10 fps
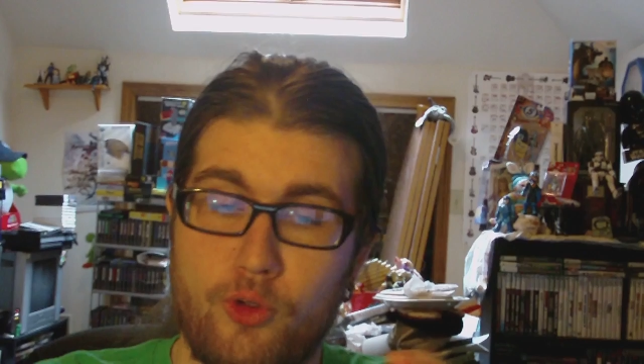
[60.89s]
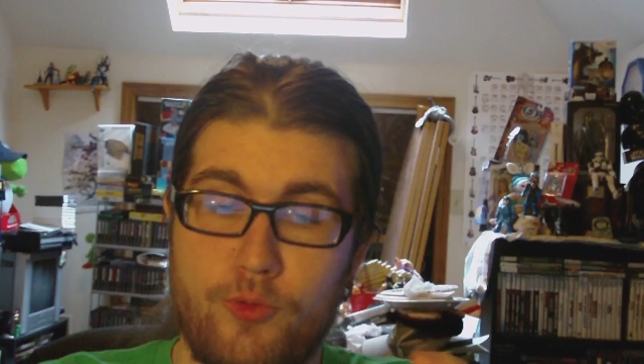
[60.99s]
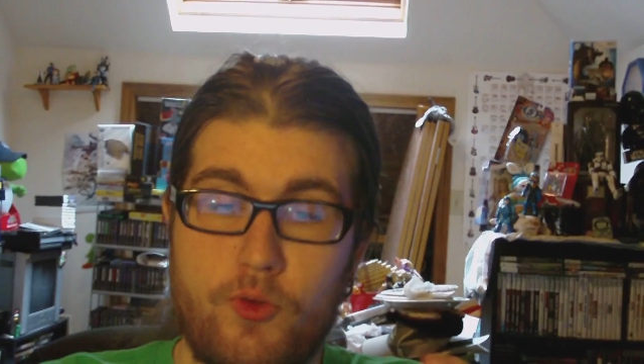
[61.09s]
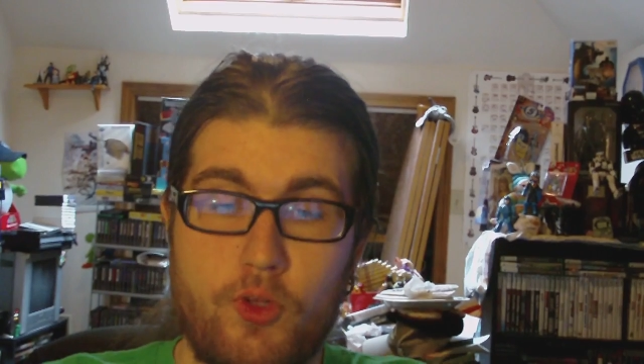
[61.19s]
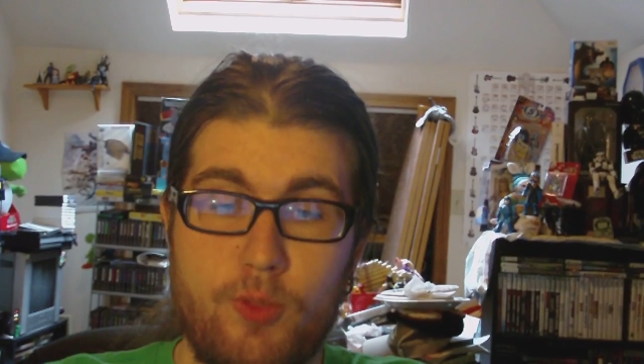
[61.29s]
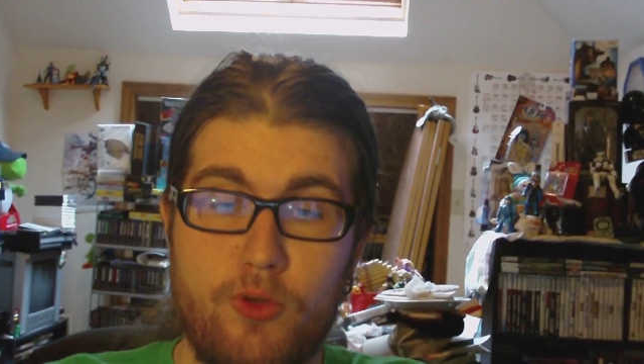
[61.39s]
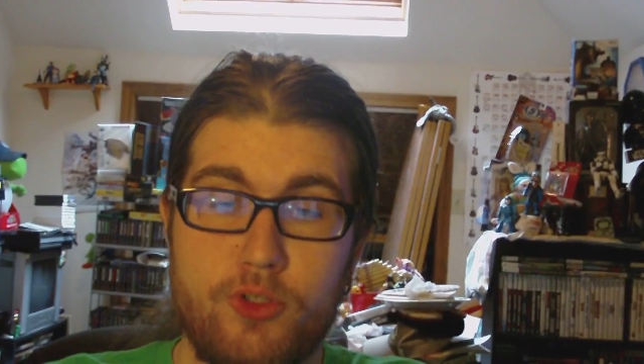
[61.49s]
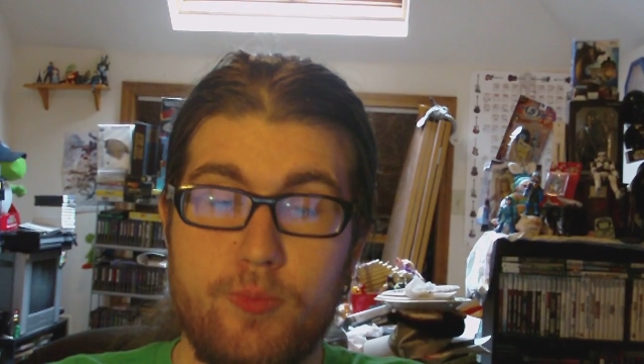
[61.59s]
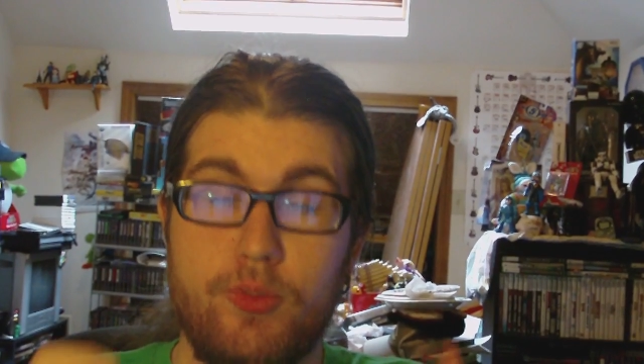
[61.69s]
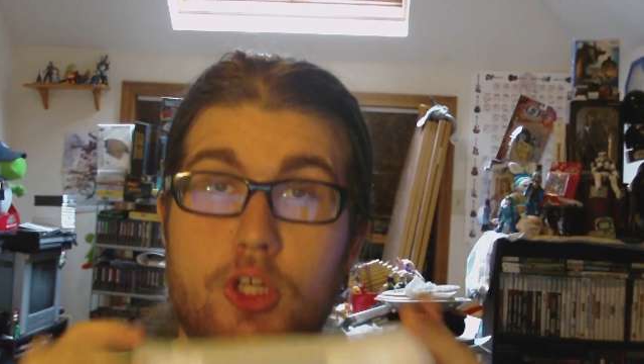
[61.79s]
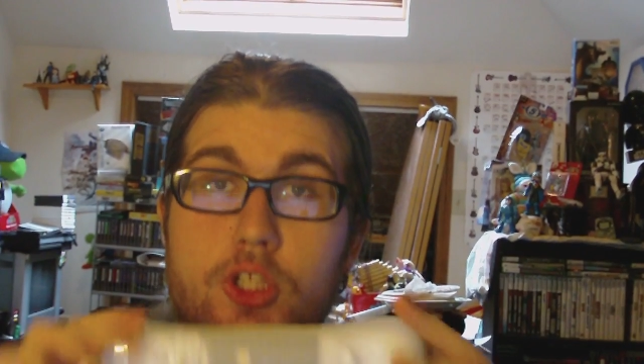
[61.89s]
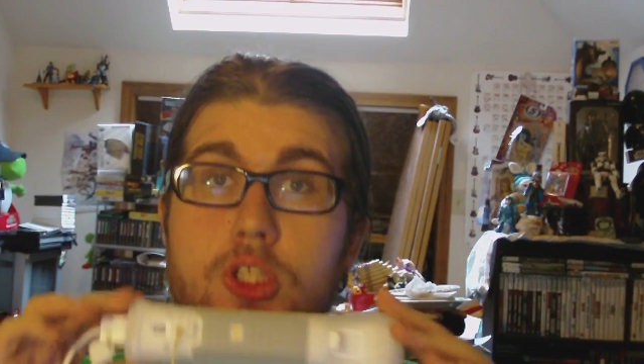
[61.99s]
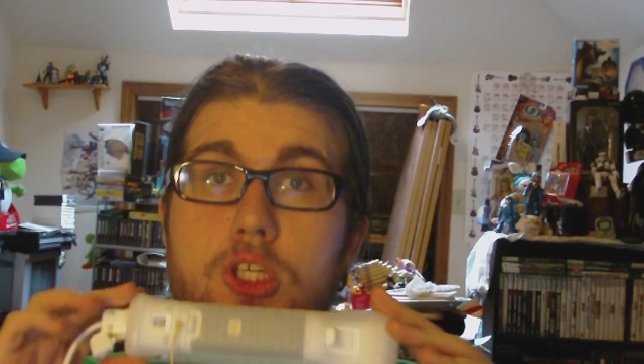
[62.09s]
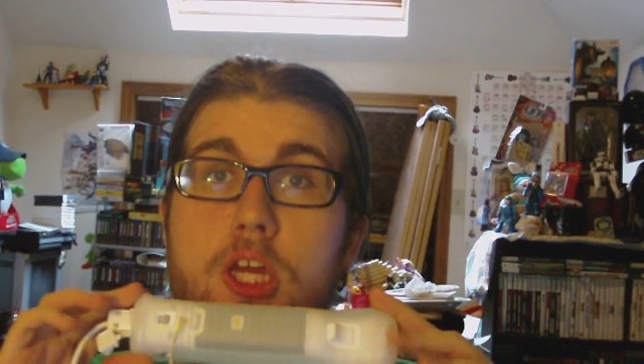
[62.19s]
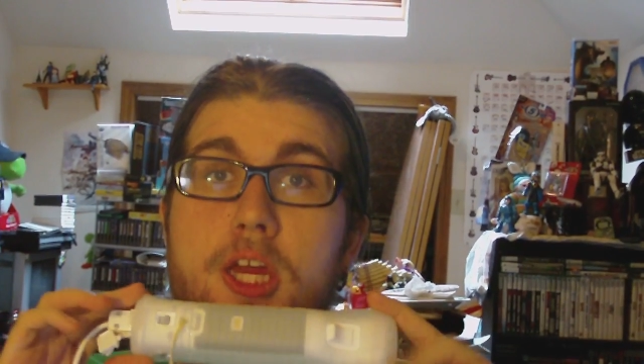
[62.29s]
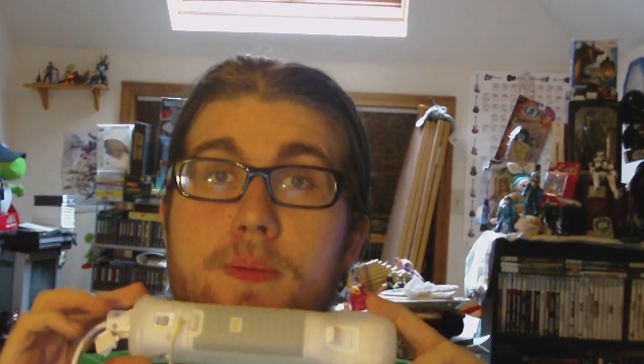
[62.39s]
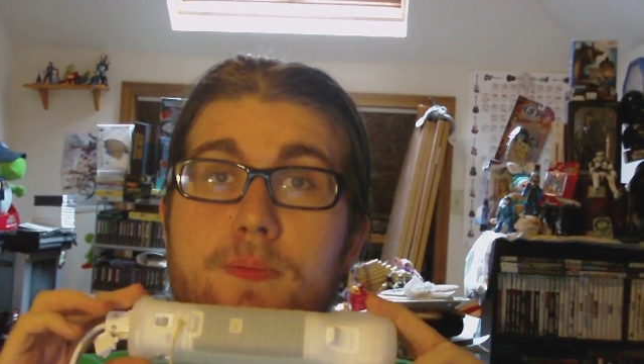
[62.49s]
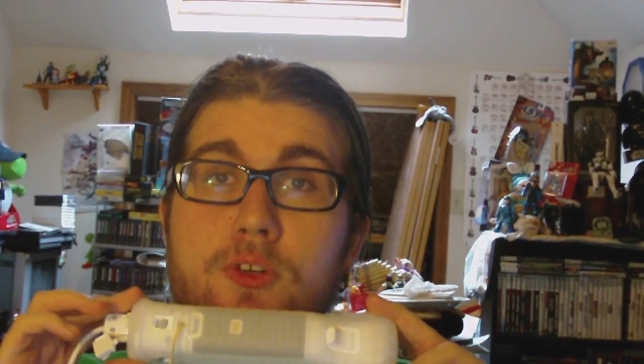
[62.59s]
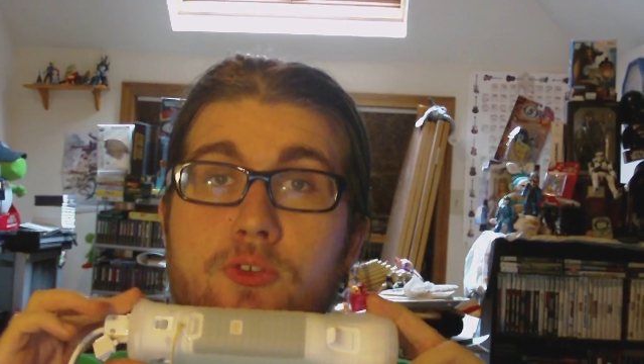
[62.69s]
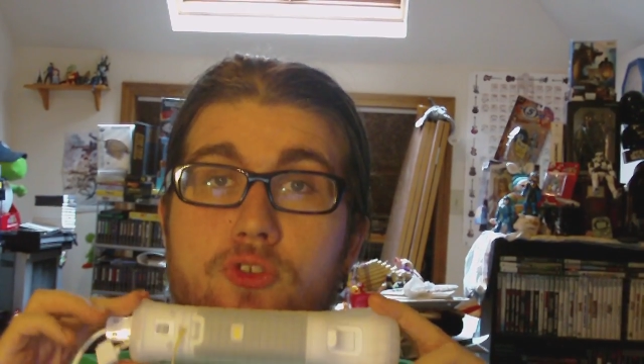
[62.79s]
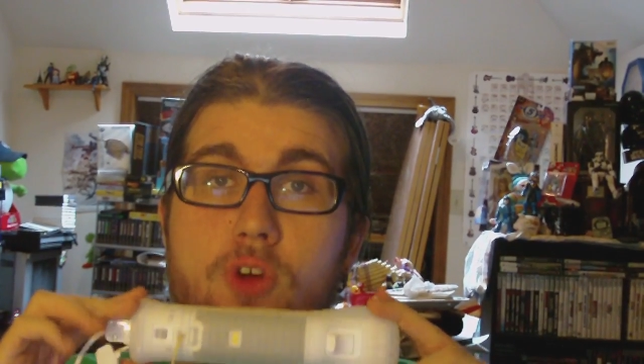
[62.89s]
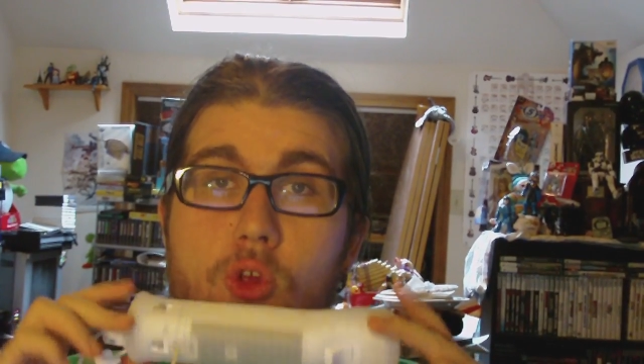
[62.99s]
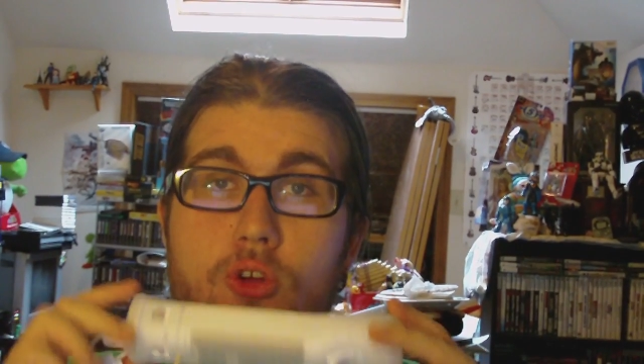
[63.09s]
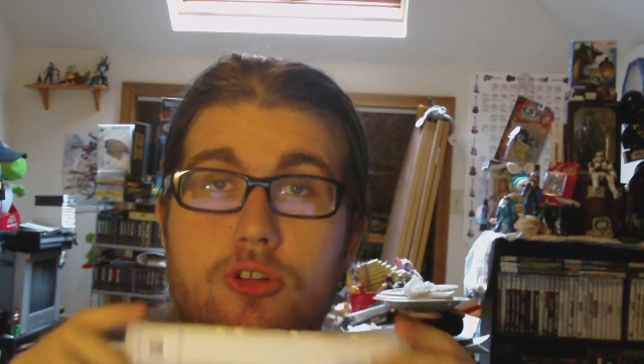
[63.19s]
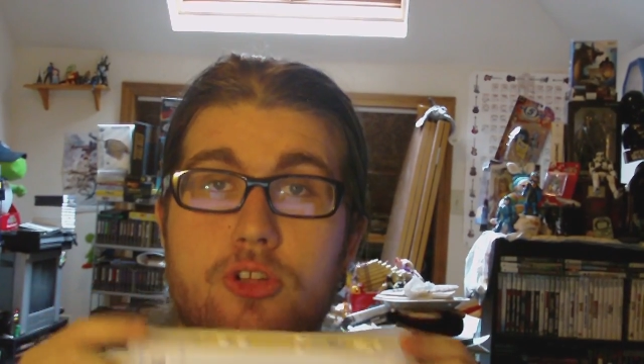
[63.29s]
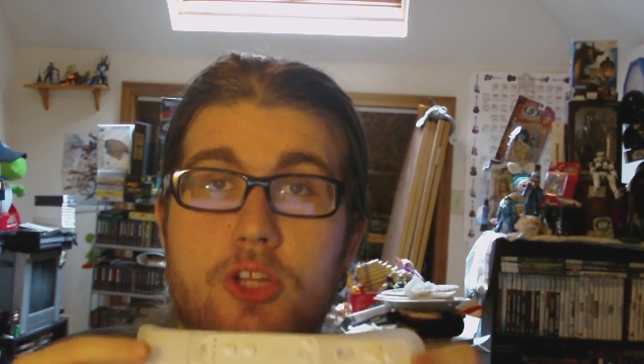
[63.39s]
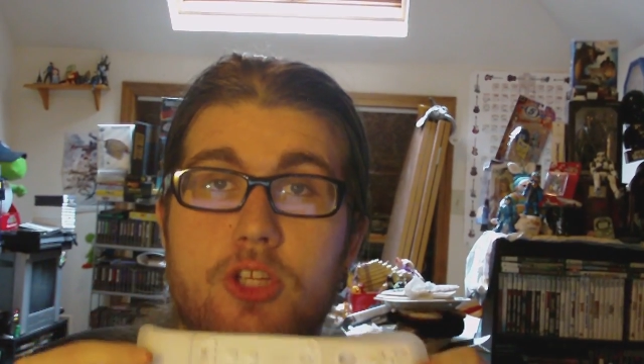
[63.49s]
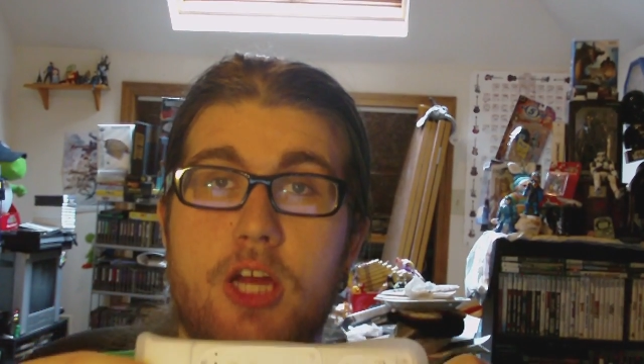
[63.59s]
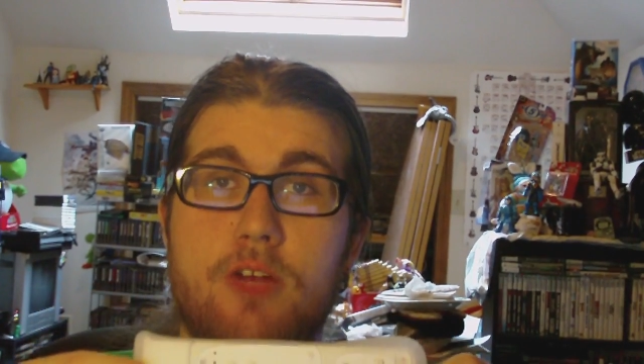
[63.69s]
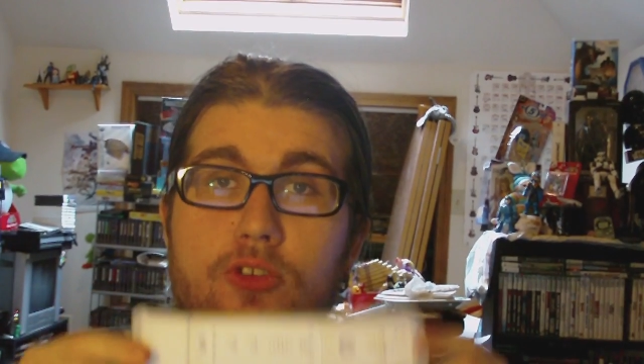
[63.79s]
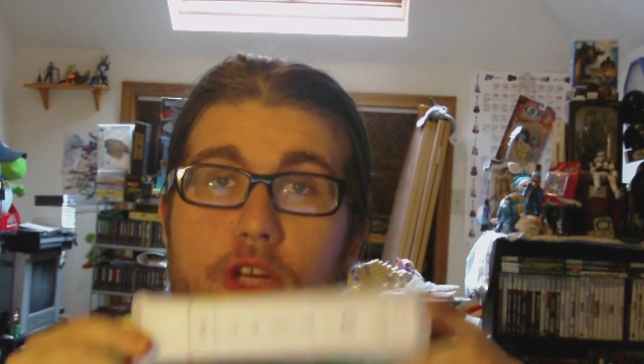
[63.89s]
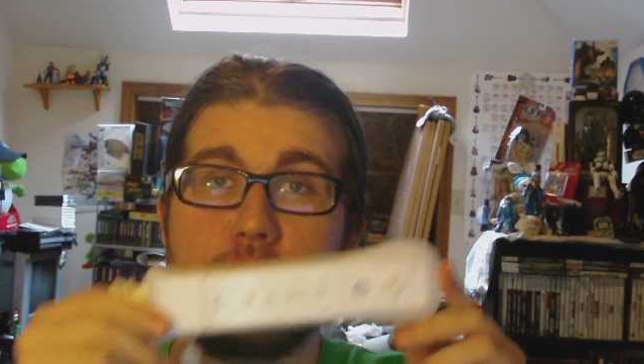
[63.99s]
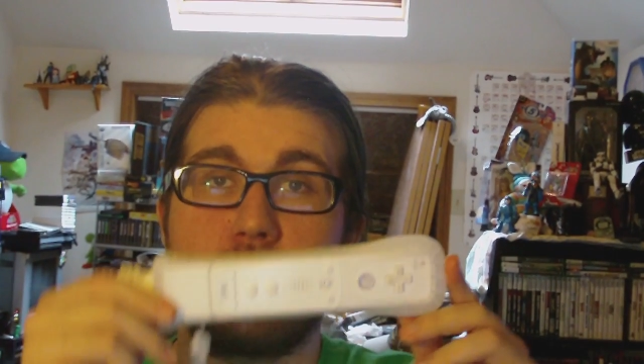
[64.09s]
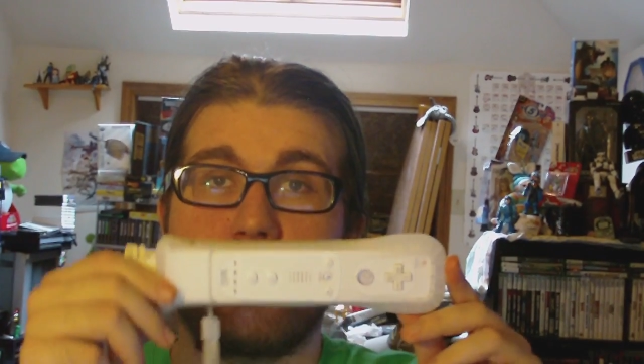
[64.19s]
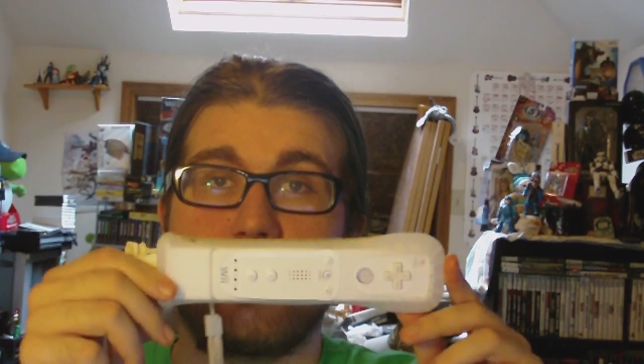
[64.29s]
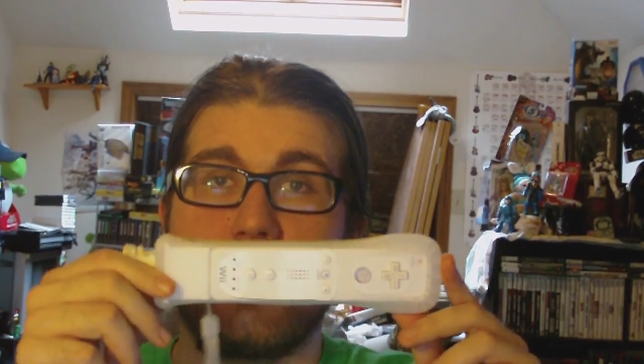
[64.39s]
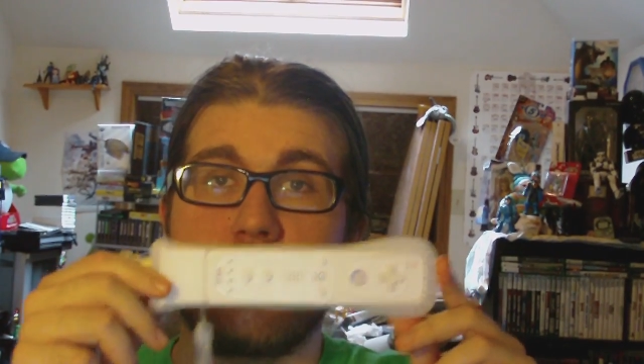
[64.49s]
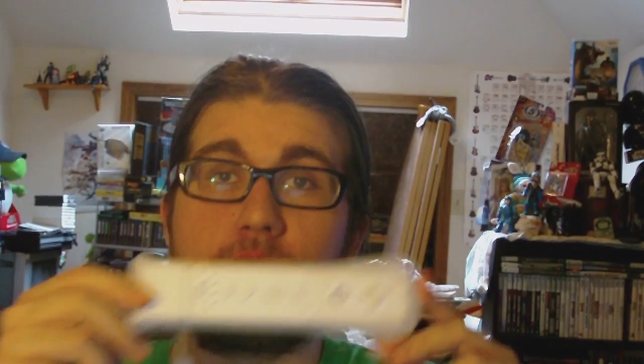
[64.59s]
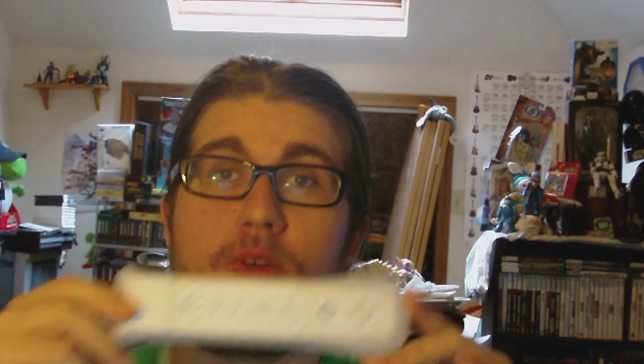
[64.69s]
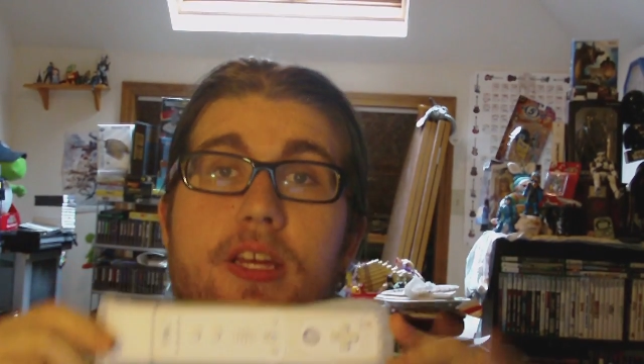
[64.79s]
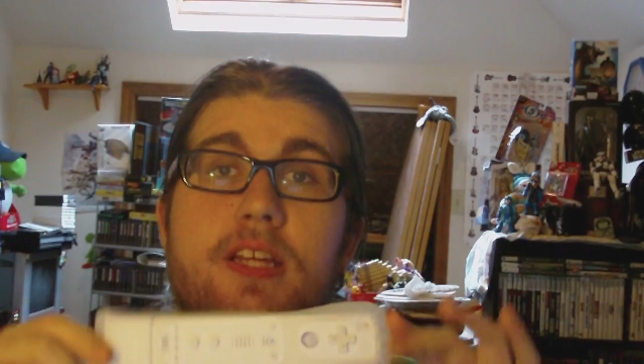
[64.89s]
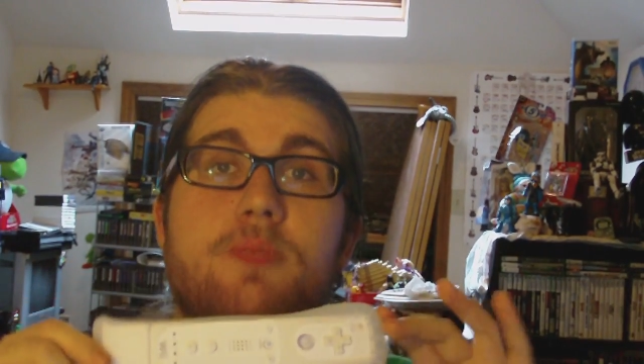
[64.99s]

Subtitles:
you're supposed to get the Motion Plus game controller, not that extra accessory.